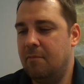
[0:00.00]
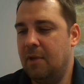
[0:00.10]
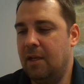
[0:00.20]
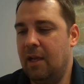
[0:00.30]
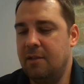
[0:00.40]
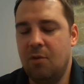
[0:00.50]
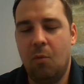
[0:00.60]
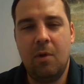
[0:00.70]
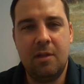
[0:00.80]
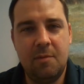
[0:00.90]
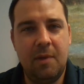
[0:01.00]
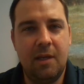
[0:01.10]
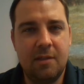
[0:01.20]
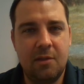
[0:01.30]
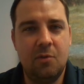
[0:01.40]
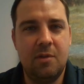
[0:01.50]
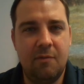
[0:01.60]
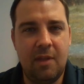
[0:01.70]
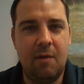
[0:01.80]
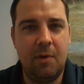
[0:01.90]
I don't want it to be exclusive
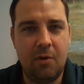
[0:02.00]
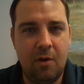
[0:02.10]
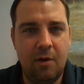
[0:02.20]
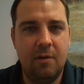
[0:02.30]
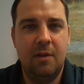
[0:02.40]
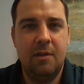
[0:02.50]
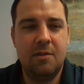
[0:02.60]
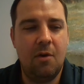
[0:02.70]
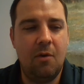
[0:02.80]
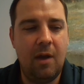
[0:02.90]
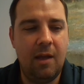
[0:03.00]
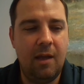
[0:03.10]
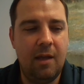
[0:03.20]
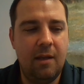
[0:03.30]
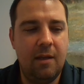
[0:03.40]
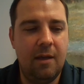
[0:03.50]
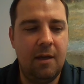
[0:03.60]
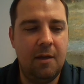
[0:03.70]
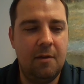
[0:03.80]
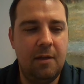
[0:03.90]
in that regard. So
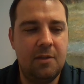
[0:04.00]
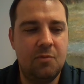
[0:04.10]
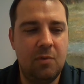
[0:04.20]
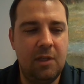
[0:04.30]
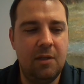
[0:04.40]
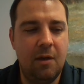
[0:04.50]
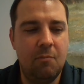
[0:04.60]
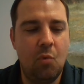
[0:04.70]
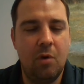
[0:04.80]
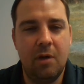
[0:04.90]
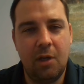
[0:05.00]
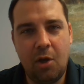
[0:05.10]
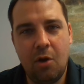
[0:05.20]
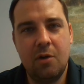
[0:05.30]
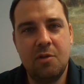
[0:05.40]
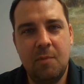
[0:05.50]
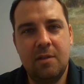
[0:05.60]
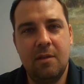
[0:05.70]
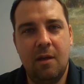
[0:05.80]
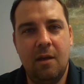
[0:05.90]
it's really more an
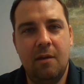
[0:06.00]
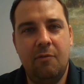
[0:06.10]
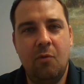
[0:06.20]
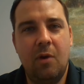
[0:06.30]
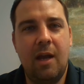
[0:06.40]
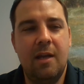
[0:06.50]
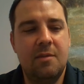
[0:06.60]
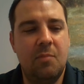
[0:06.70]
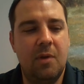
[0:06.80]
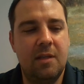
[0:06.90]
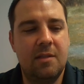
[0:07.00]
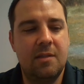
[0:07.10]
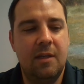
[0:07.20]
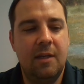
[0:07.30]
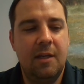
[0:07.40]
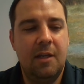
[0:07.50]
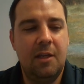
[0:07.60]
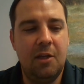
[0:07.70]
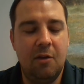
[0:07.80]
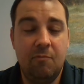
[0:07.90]
encouragement for guys, but it's,
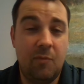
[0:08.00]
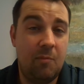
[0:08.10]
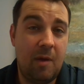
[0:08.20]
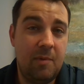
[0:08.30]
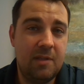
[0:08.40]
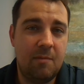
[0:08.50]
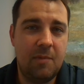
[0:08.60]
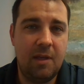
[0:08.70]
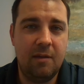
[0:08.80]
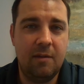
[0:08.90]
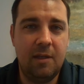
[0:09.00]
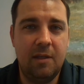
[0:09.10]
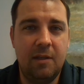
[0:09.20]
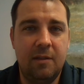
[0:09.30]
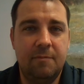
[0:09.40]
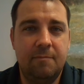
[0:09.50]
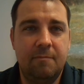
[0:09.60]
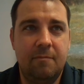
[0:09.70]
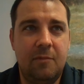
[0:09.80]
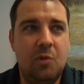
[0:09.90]
there might be something
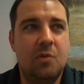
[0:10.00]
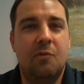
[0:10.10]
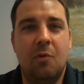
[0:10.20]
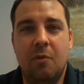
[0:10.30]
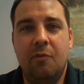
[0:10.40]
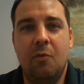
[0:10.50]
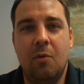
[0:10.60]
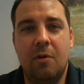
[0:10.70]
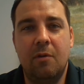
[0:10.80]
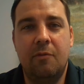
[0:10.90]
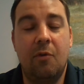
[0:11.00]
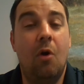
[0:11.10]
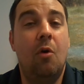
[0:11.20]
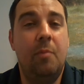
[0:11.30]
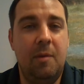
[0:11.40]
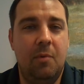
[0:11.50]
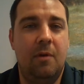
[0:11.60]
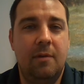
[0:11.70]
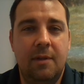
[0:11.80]
useful for all people.